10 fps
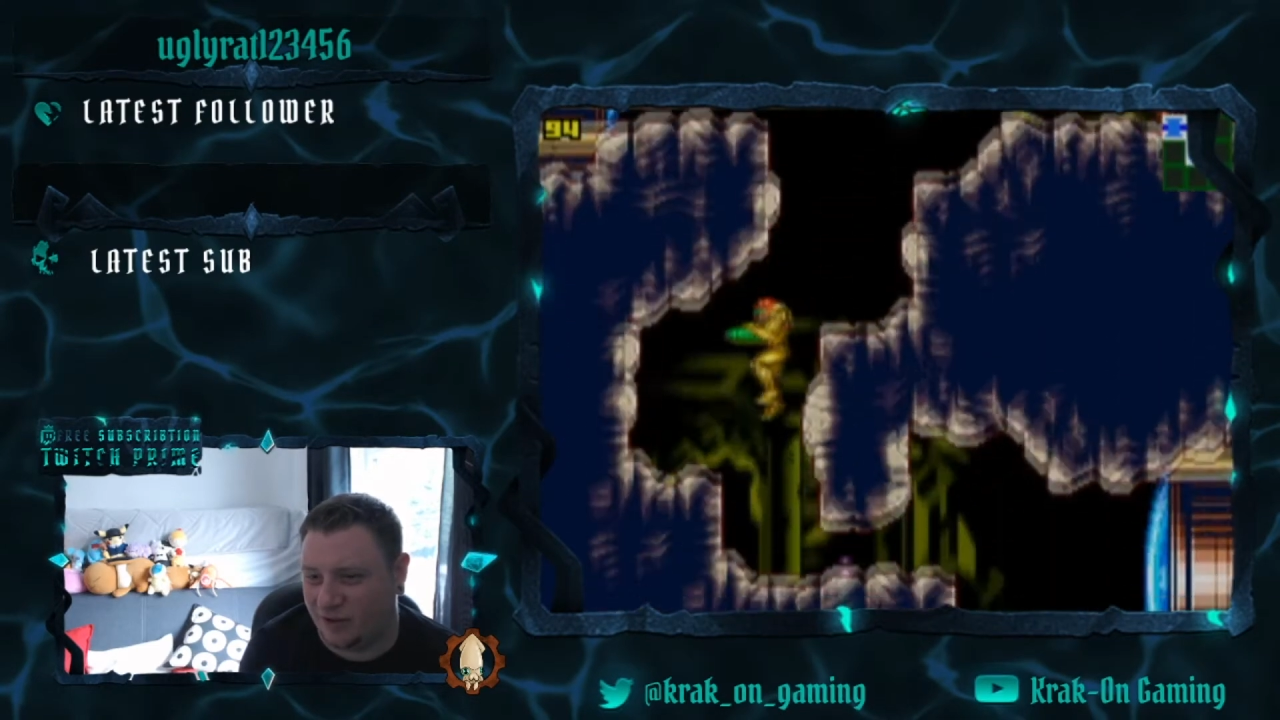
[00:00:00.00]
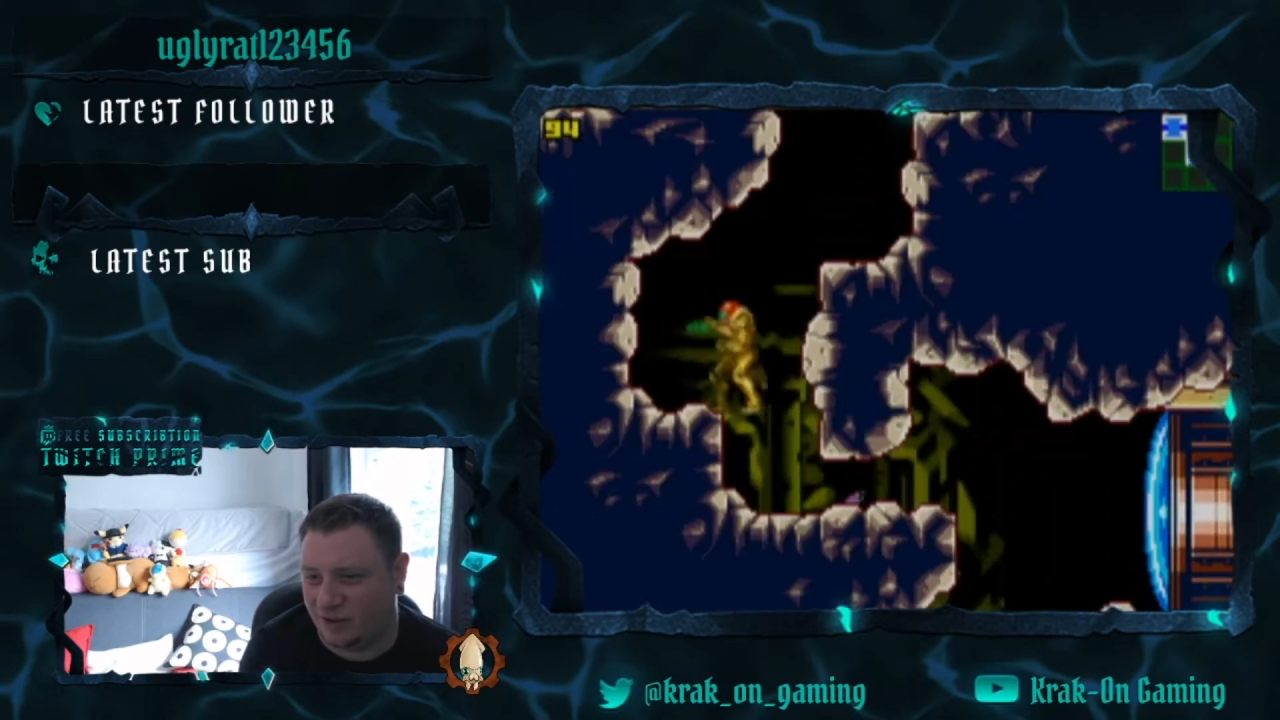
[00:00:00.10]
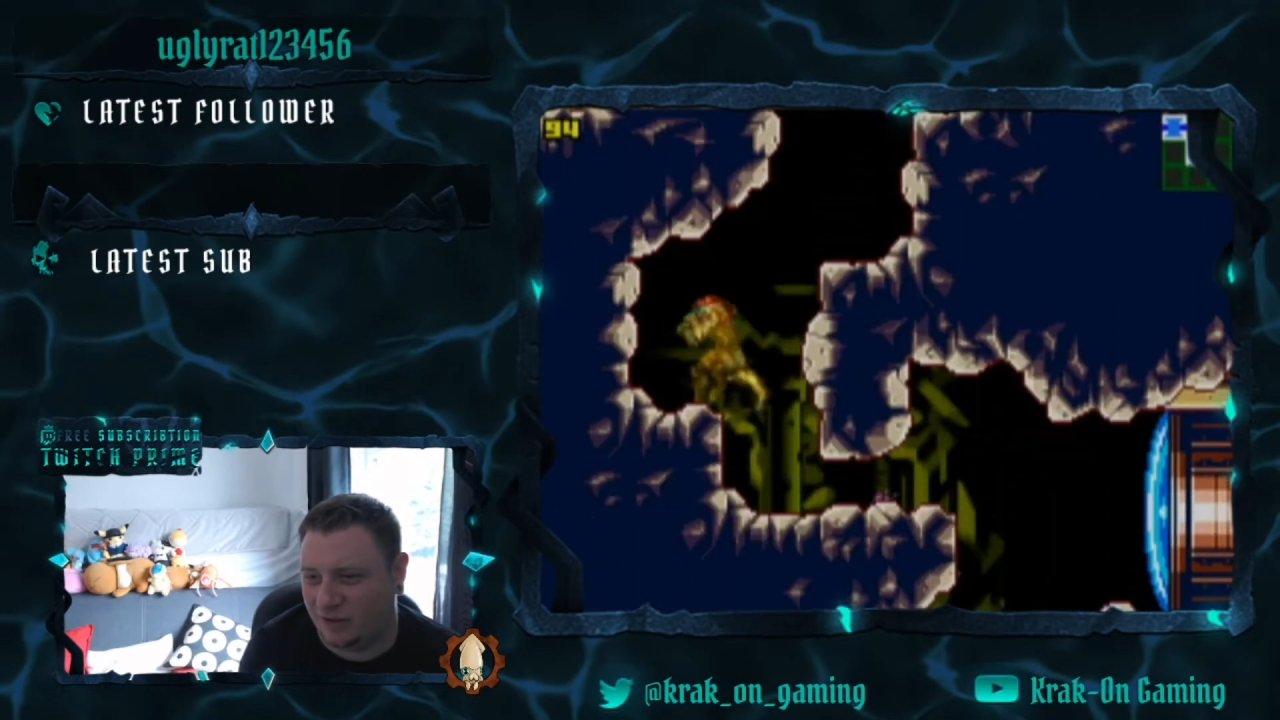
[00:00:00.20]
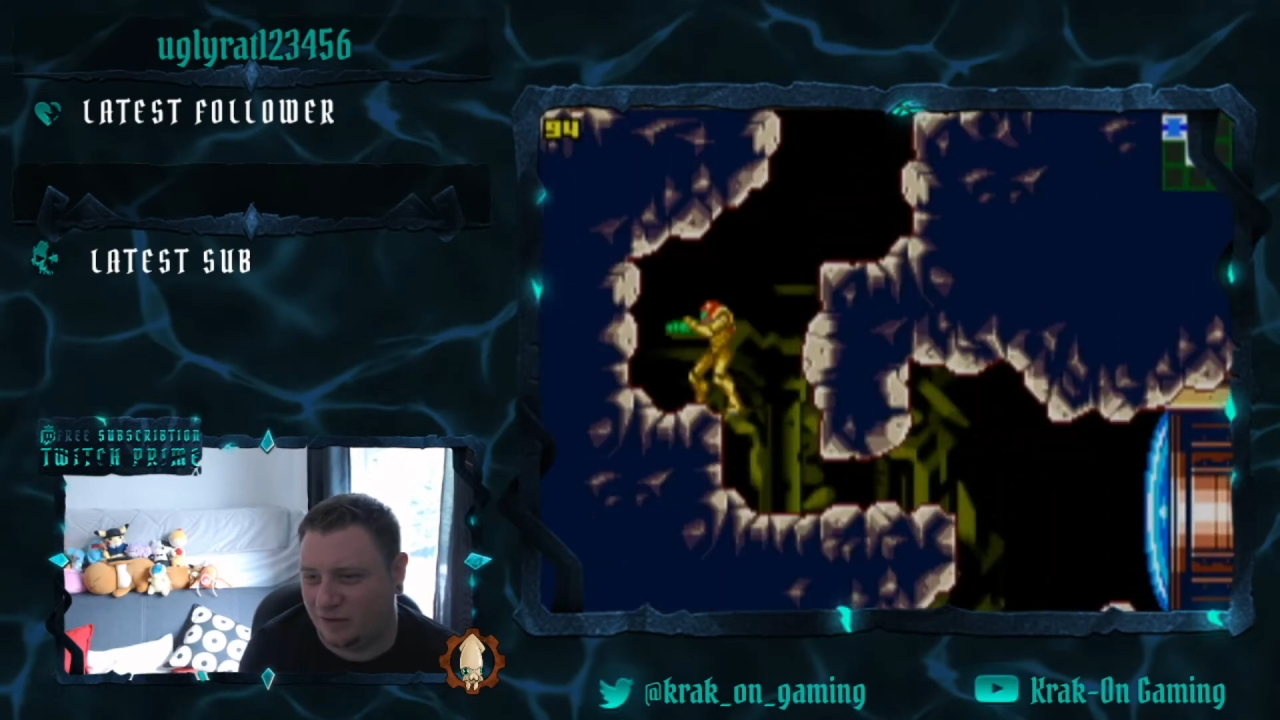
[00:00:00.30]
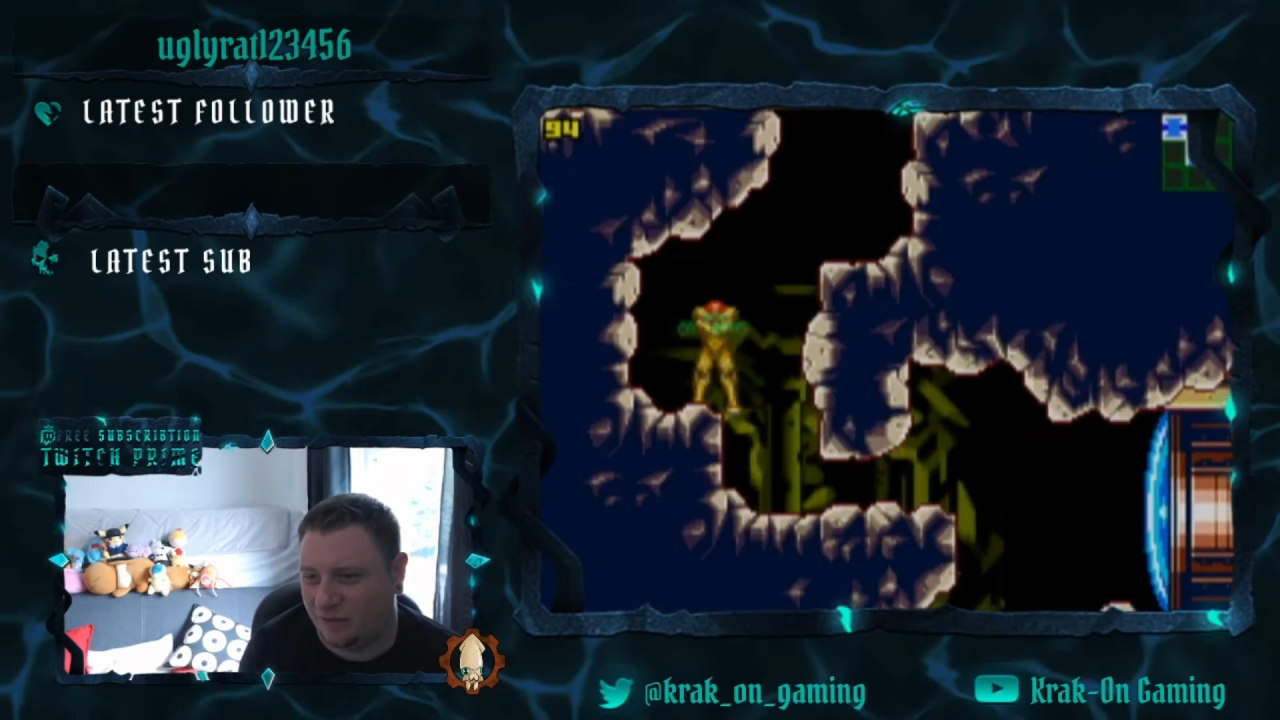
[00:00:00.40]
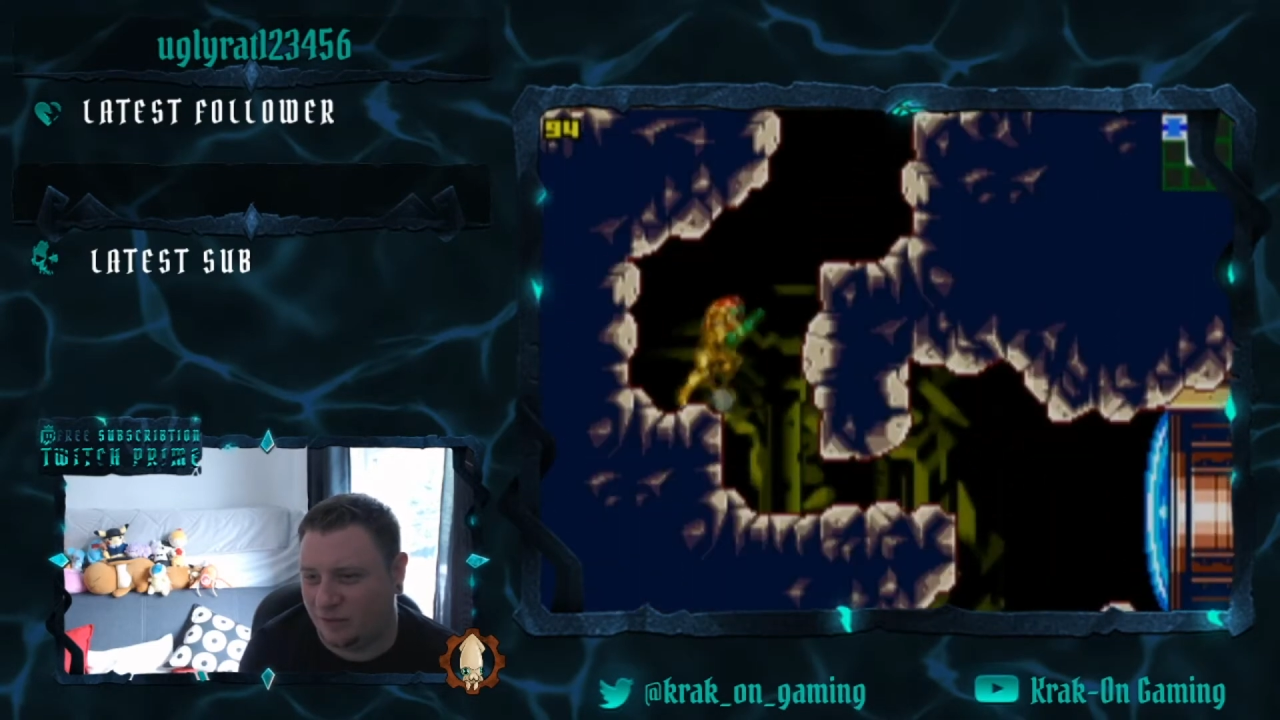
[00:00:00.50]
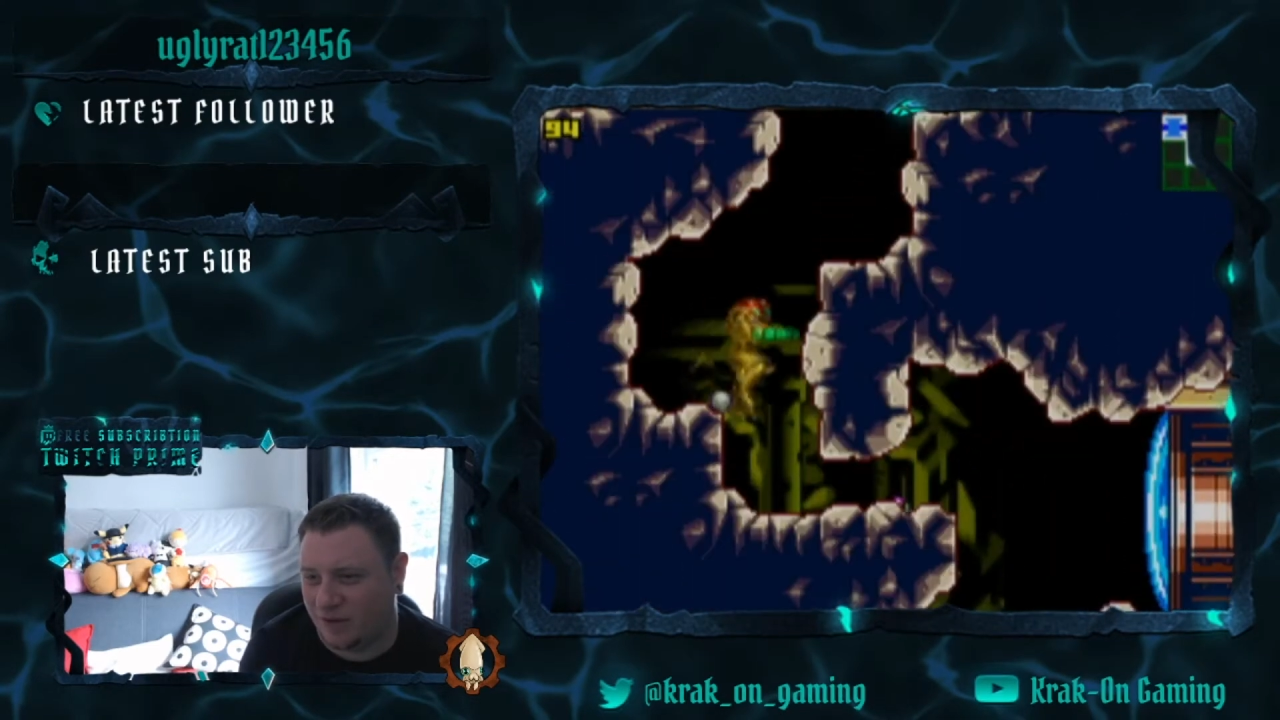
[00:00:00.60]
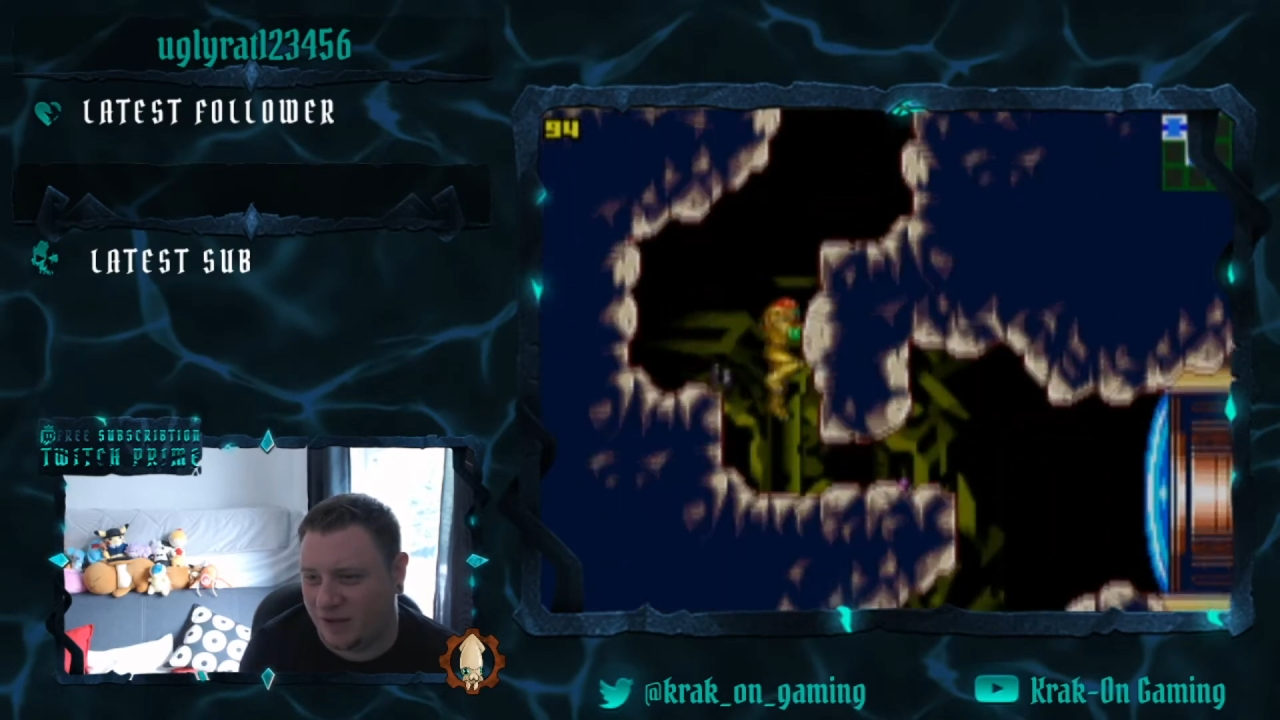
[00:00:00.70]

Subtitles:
in love with